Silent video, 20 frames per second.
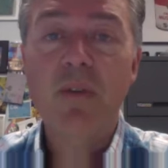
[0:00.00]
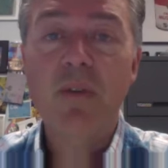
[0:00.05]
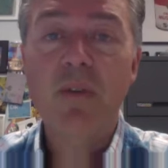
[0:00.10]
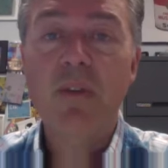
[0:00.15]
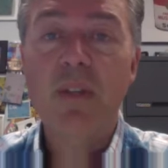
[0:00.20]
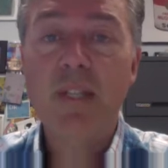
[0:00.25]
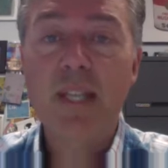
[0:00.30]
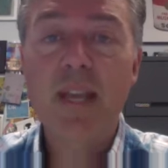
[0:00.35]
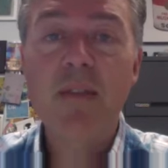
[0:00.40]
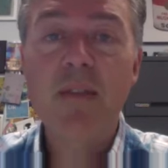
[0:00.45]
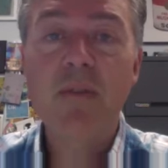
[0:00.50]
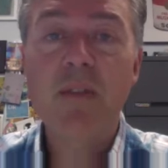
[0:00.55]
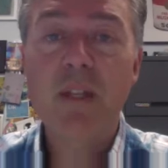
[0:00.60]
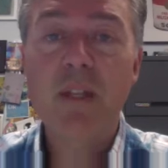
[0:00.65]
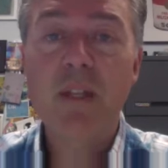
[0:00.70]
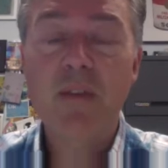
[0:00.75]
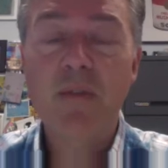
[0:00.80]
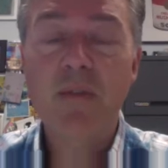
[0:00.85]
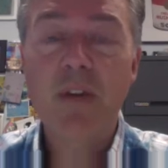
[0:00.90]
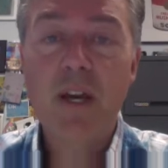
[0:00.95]
level of
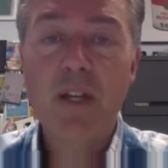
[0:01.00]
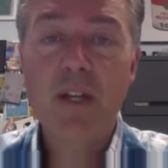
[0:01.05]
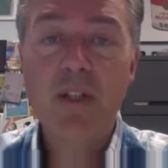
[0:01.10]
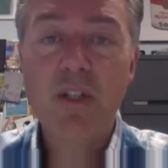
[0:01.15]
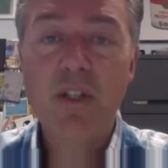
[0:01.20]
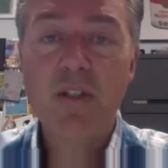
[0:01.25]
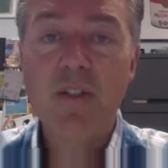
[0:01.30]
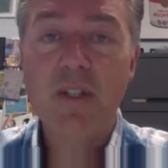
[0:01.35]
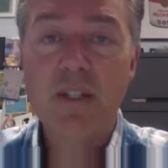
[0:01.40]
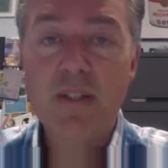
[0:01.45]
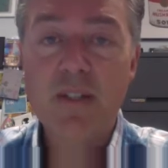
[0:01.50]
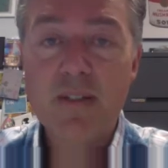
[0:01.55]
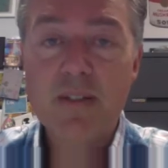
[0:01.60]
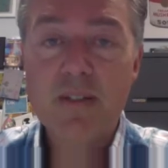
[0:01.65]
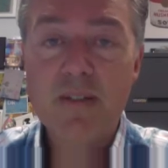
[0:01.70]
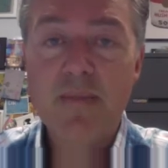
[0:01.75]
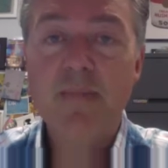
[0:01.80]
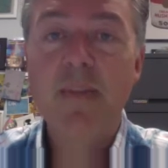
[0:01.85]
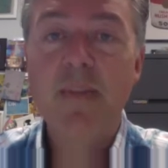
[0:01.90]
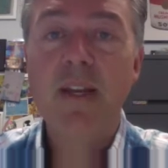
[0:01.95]
consciousness,
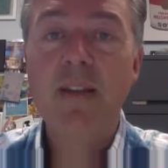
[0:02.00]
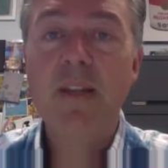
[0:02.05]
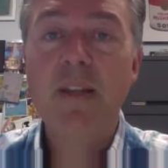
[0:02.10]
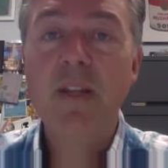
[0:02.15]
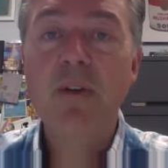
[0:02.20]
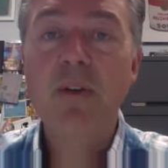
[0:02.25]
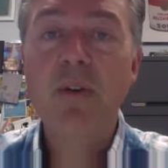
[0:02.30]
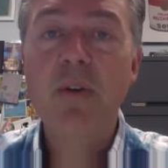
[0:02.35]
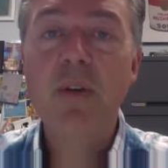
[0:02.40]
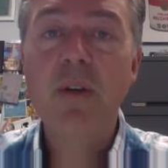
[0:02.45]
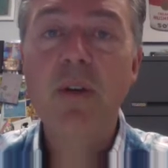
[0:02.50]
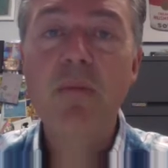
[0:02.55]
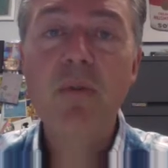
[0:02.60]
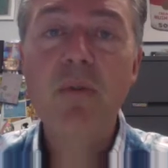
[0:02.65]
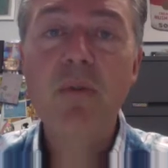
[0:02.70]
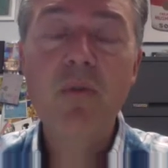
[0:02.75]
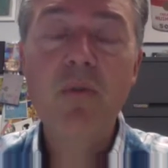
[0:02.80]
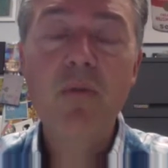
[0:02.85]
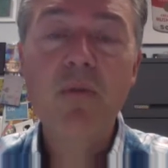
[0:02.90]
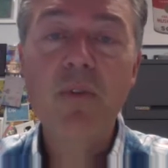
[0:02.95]
and then you're going to
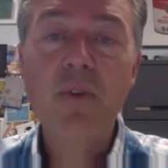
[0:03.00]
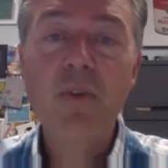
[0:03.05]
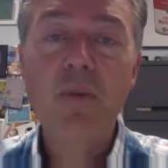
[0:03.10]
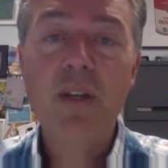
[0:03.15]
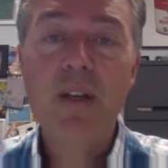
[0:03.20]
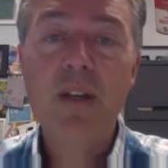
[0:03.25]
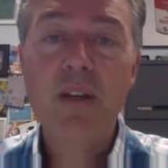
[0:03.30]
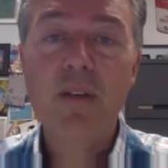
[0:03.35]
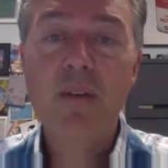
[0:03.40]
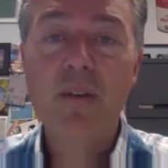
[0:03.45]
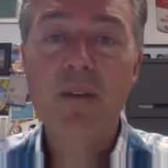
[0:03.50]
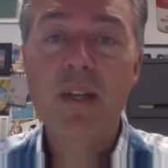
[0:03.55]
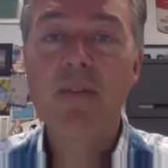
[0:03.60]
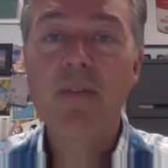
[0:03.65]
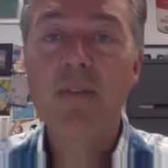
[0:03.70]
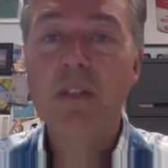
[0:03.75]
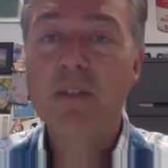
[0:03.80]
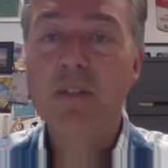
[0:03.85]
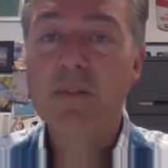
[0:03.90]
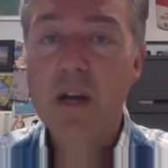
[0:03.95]
move to another
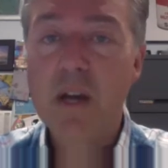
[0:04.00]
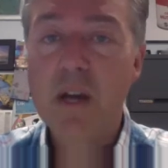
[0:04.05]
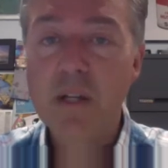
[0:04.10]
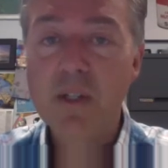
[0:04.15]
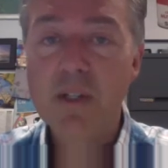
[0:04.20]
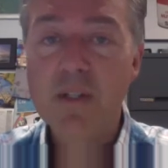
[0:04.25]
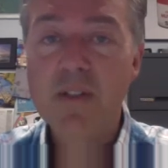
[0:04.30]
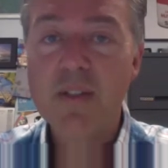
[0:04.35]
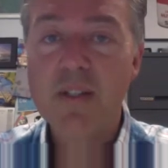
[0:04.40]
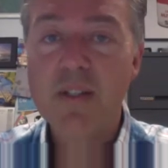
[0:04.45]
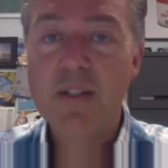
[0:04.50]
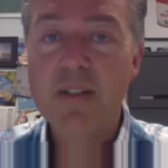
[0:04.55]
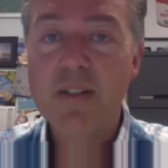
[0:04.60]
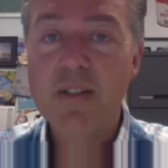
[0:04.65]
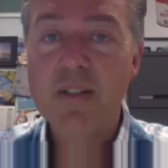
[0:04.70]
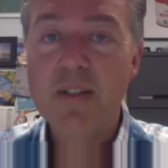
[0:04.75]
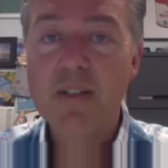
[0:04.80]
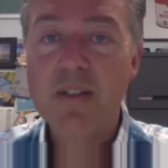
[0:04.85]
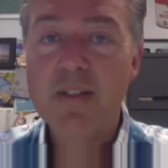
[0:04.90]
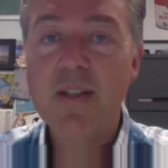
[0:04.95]
level of
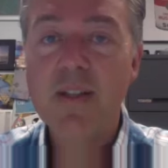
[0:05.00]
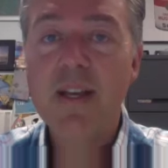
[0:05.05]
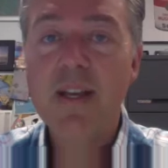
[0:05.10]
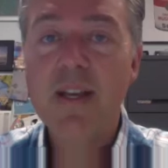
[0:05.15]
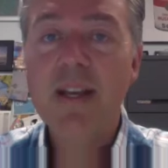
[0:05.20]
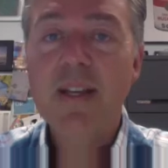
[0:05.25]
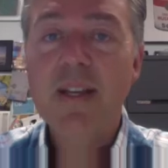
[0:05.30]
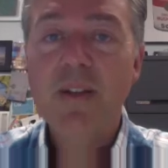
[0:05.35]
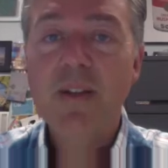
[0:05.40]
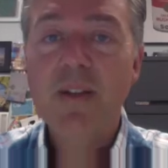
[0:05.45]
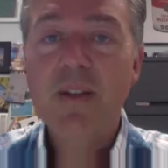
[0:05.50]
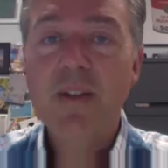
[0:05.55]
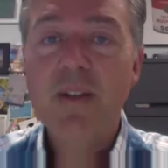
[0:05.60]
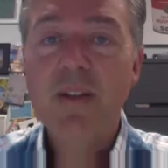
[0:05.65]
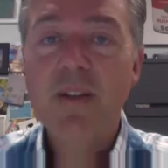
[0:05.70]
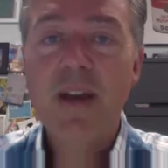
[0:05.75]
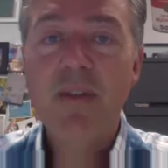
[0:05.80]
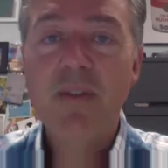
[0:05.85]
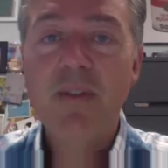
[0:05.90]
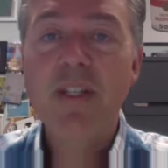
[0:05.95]
consciousness to have a
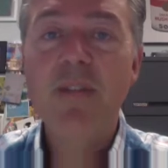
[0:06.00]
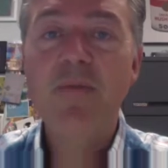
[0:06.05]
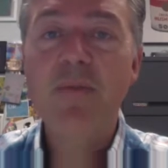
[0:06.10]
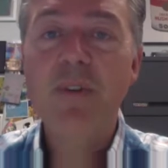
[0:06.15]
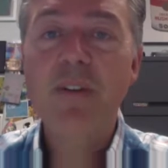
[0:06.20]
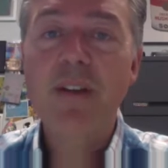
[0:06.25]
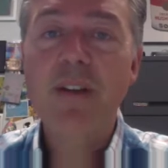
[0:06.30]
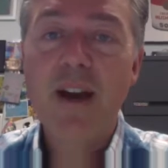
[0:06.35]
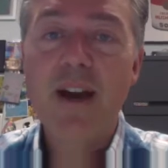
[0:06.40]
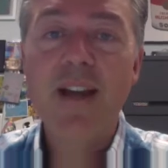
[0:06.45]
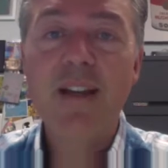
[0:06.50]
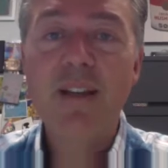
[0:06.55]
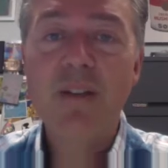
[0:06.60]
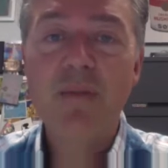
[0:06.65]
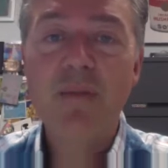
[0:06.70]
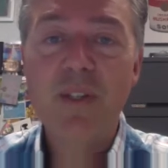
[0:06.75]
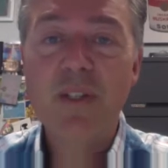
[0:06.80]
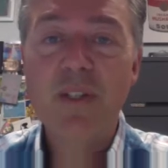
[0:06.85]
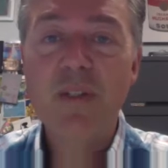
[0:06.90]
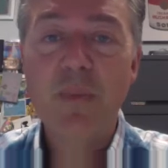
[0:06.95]
different kind of
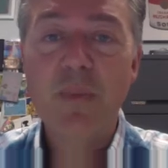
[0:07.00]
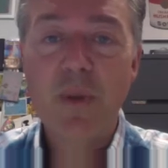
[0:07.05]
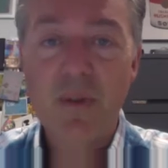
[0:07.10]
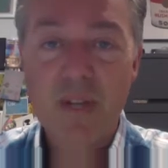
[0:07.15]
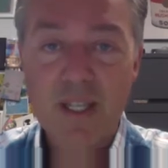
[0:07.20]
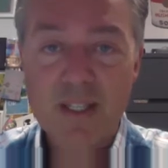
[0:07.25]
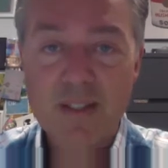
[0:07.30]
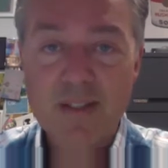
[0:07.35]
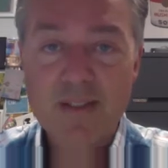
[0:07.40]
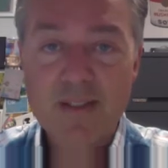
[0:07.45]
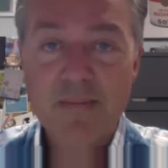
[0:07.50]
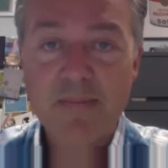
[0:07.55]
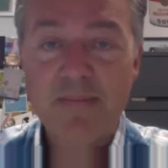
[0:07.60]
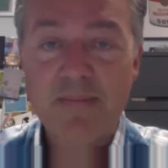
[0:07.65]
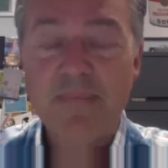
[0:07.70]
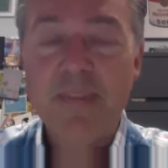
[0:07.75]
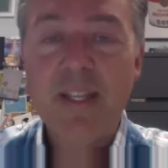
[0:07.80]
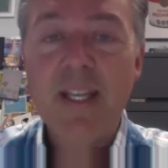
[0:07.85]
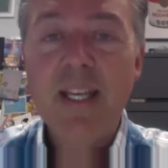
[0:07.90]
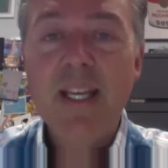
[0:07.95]
experience.
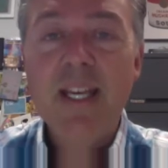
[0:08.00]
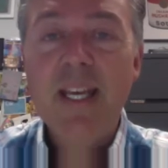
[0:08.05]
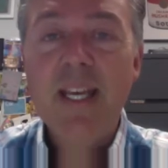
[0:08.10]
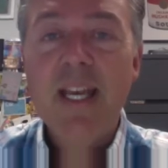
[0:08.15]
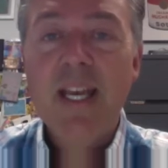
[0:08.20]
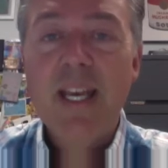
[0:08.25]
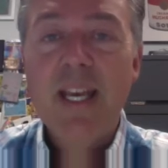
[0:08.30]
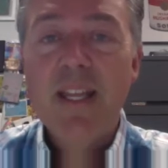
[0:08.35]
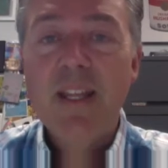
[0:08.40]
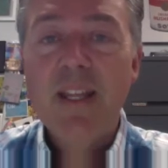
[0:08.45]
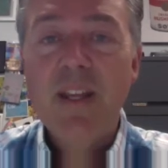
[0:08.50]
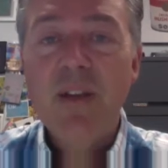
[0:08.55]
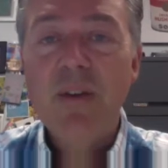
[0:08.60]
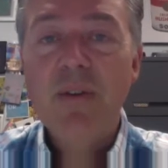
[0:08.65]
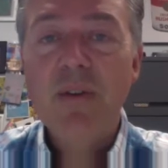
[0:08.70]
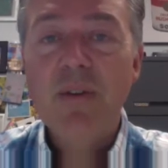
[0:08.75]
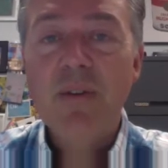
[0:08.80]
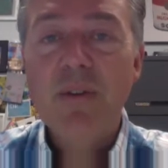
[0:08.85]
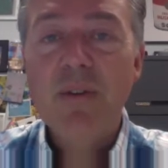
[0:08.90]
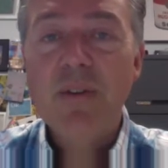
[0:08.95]

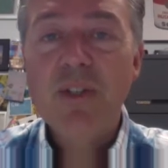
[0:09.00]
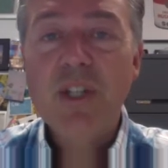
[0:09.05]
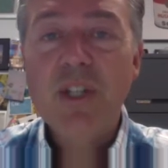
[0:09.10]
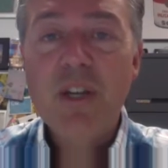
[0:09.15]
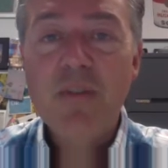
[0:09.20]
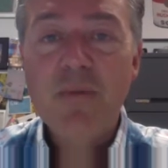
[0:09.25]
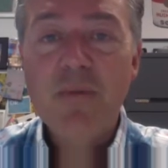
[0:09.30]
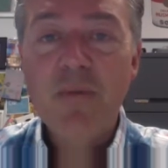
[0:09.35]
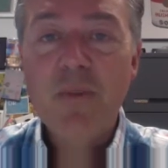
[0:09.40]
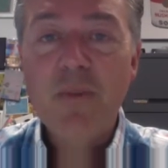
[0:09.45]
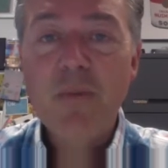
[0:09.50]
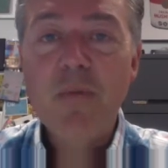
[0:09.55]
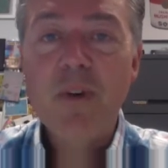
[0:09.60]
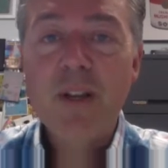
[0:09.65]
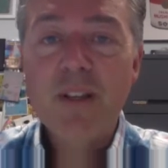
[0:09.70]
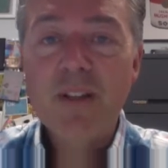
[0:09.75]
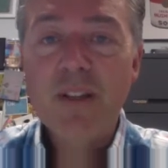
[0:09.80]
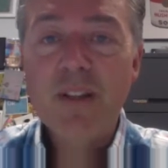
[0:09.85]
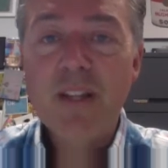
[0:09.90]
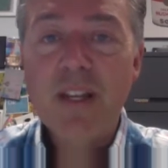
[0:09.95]
Your shift from one
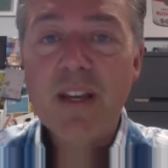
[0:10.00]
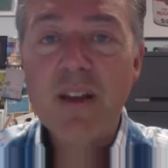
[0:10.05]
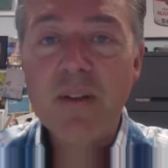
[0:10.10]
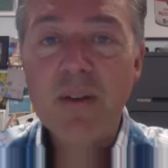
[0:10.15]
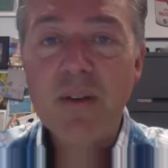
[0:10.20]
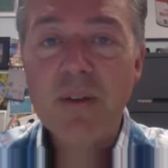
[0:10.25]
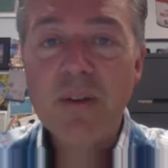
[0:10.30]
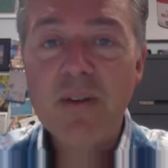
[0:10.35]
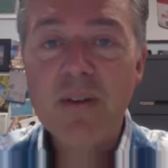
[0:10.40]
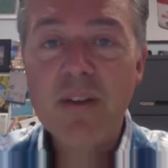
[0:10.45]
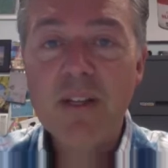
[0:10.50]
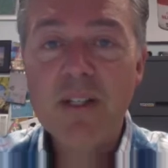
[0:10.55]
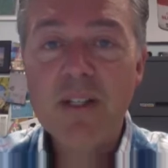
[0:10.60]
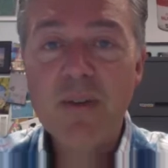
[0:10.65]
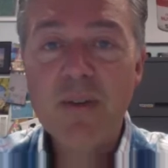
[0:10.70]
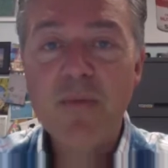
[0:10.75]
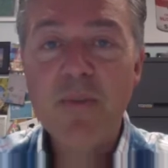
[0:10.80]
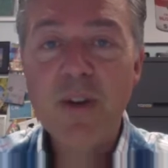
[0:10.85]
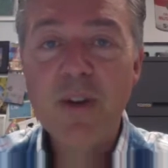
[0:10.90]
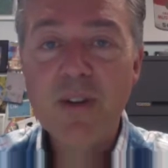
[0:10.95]
to the other is
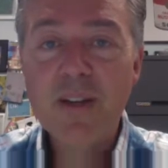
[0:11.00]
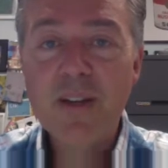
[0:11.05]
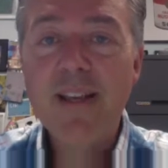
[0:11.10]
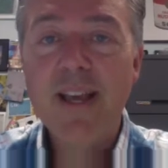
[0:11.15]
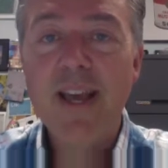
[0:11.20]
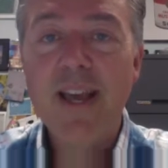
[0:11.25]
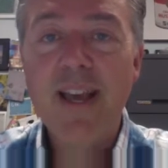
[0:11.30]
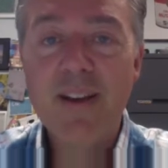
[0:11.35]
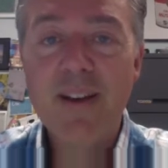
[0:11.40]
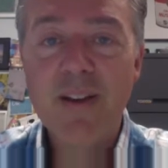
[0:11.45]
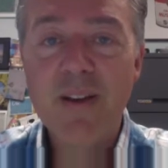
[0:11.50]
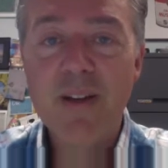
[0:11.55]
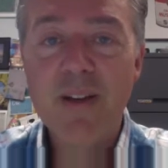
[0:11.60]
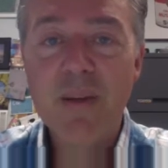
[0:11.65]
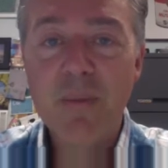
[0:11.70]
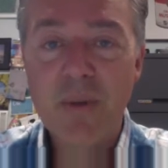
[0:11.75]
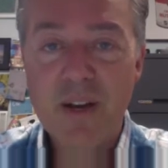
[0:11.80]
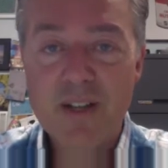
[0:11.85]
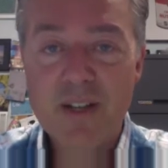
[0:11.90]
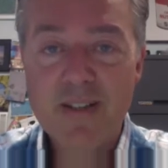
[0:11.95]
a very
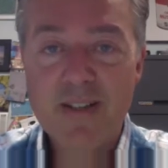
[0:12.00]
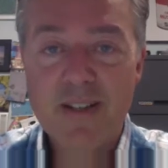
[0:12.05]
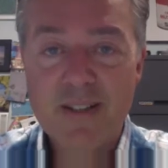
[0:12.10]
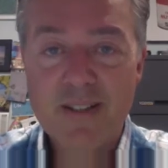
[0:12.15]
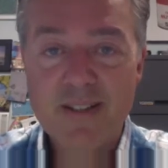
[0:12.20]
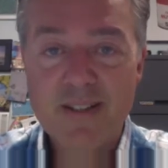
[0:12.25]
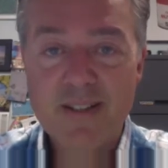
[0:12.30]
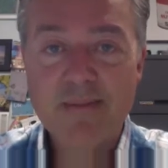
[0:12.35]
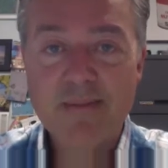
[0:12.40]
chaotic process,